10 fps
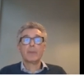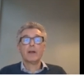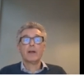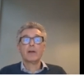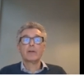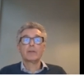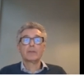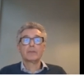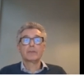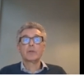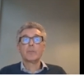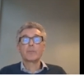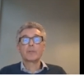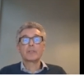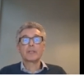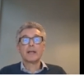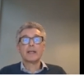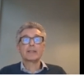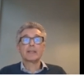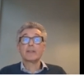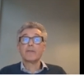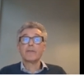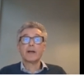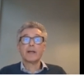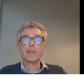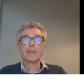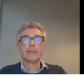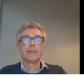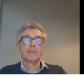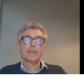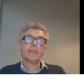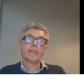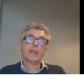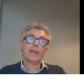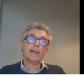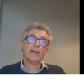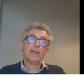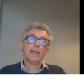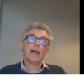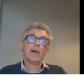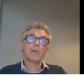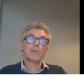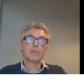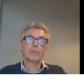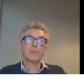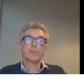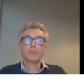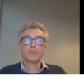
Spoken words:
are so precise and defined that they allow to